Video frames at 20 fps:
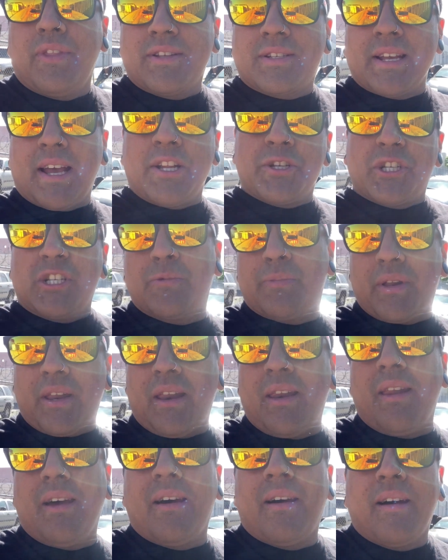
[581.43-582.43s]
engine's been
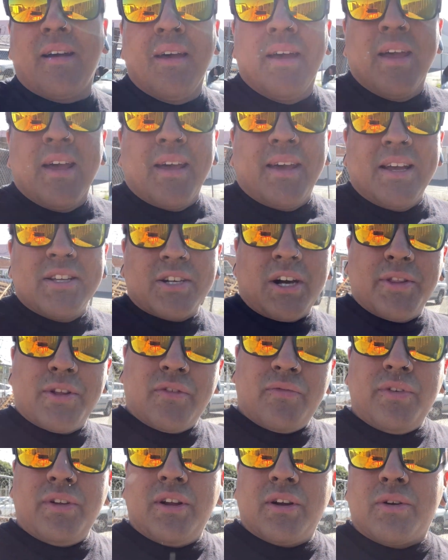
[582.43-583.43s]
in his other
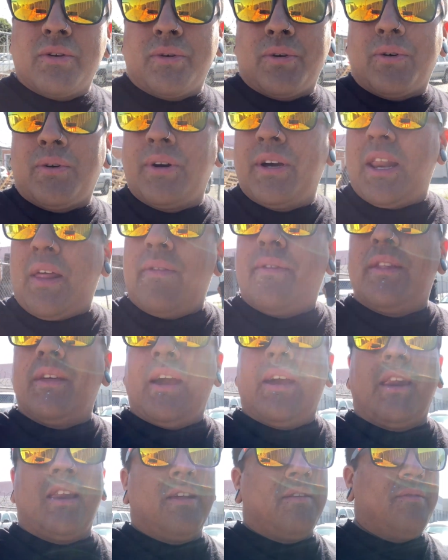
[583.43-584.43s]
vehicle and
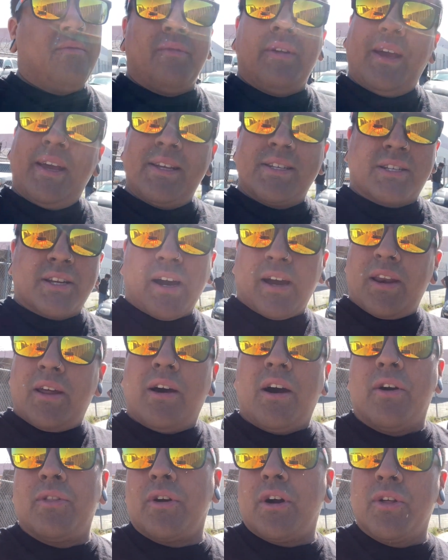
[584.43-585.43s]
in his kind
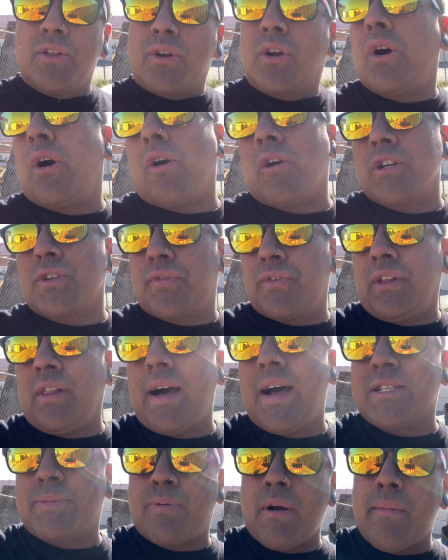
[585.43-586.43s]
of other cars for the
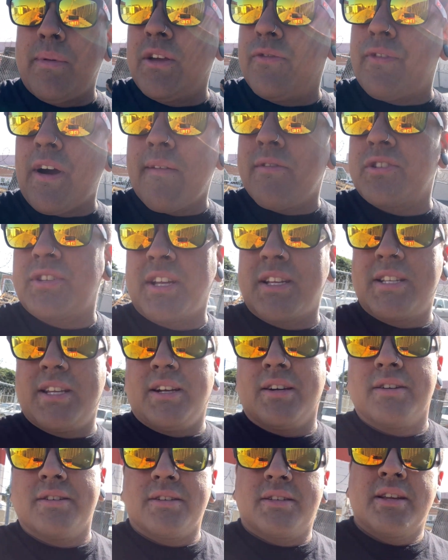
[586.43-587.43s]
last probably 5 or 6
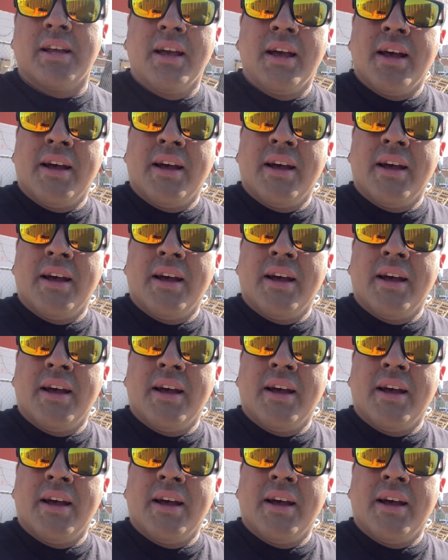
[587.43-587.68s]
years.